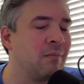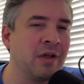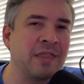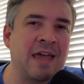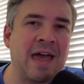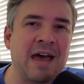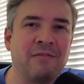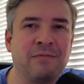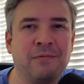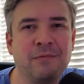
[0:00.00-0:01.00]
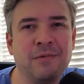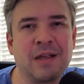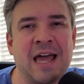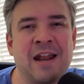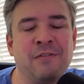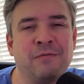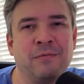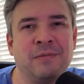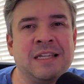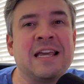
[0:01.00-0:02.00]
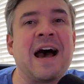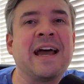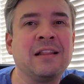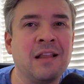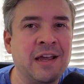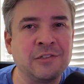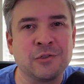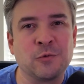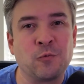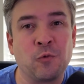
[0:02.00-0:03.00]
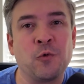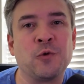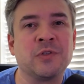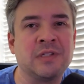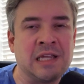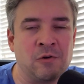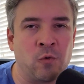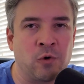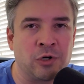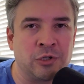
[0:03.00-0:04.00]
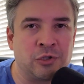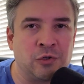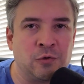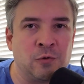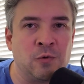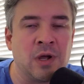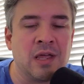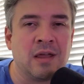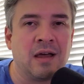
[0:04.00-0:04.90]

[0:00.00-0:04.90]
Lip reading: but they have kind of guidelines or rules in order to